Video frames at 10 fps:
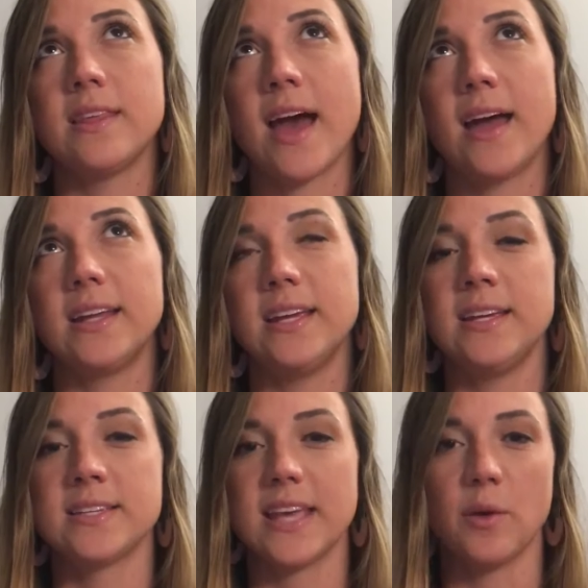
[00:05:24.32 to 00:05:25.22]
that
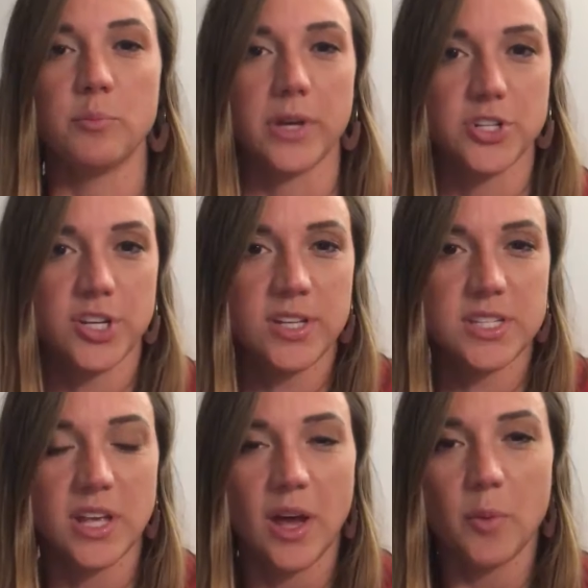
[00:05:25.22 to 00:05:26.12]
he's
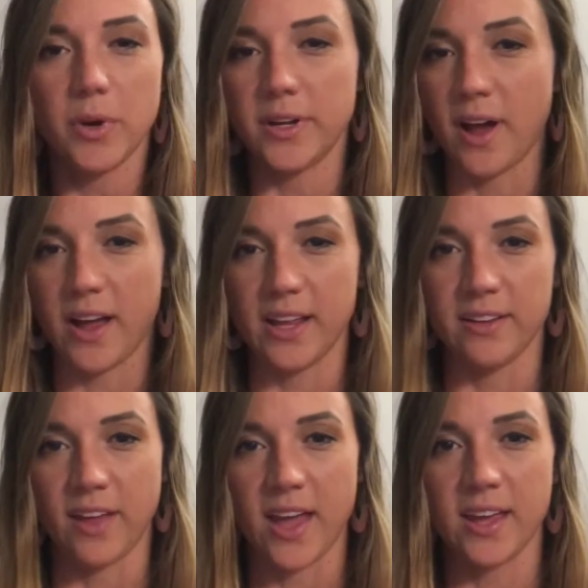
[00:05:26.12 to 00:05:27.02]
ambitious, but not
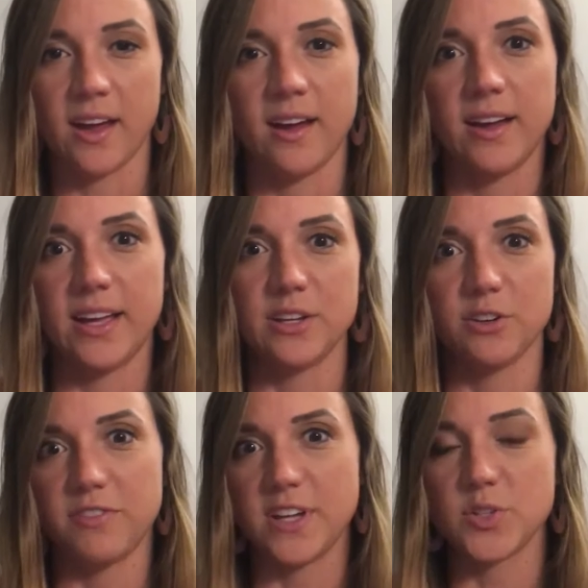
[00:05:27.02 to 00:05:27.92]
in like a
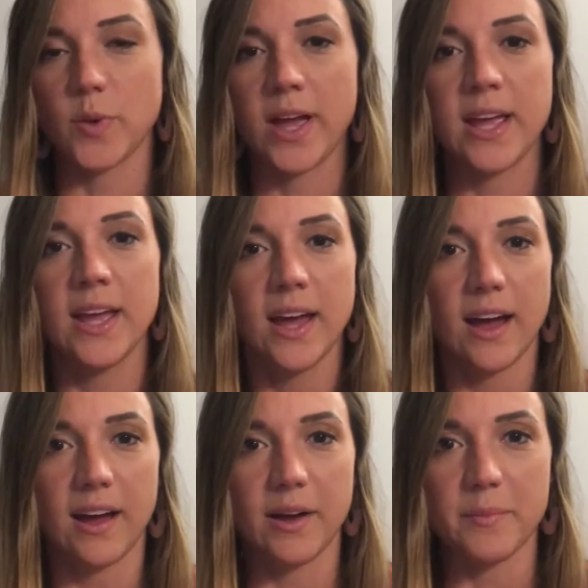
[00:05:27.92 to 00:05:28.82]
in-your-face way,
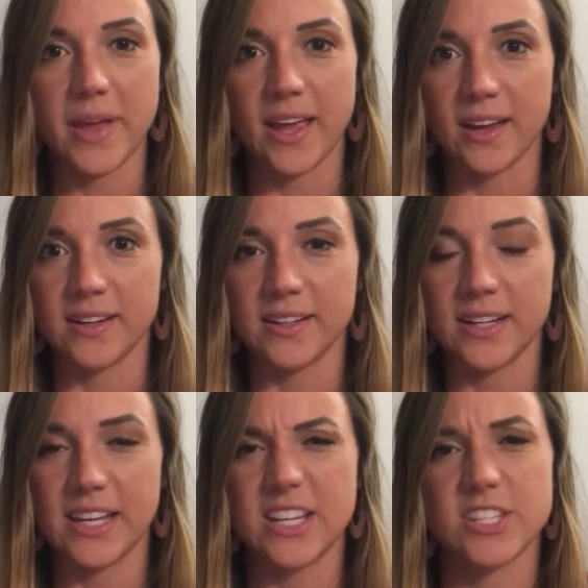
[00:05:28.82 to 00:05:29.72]

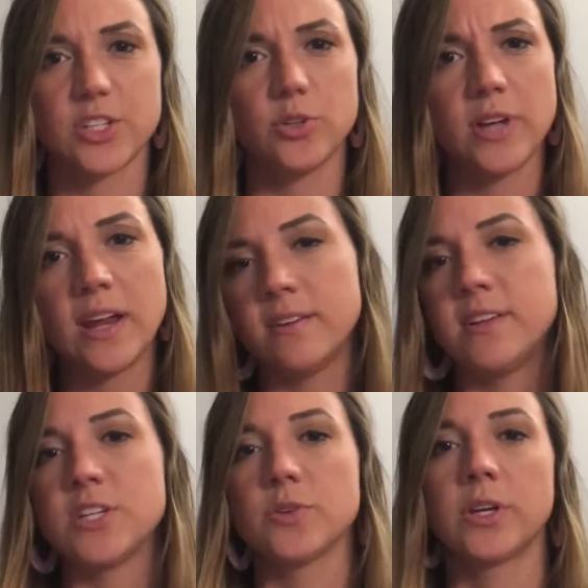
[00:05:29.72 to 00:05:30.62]
and he's
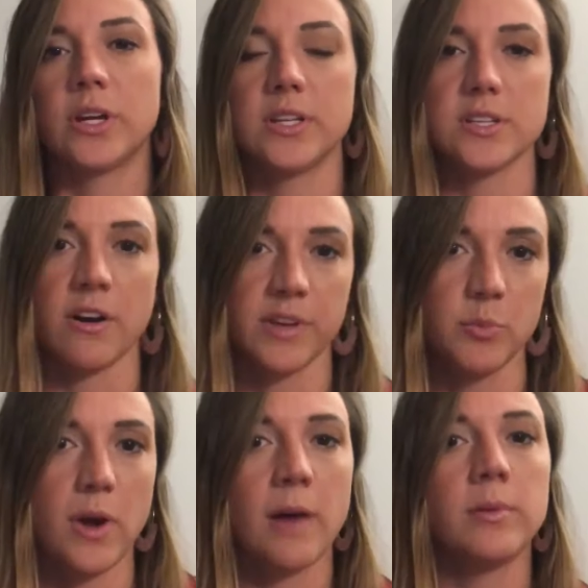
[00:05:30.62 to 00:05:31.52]
creative, and he's really good at
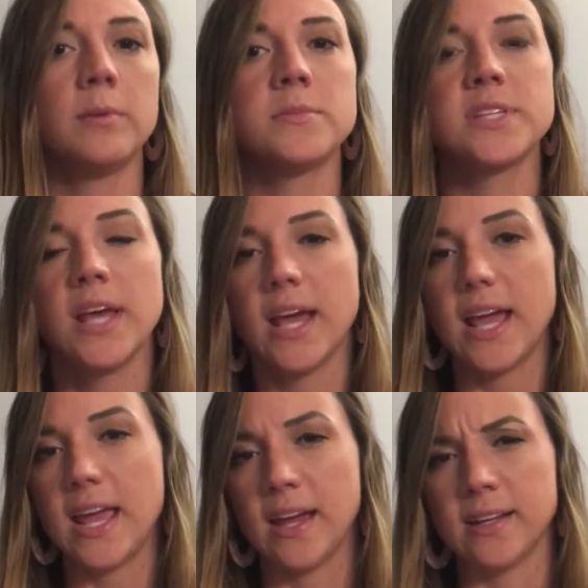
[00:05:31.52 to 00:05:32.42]
solving problems,
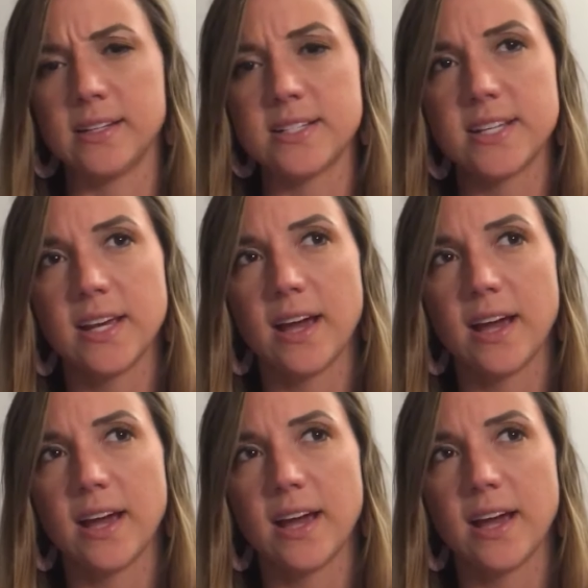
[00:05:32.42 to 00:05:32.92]
and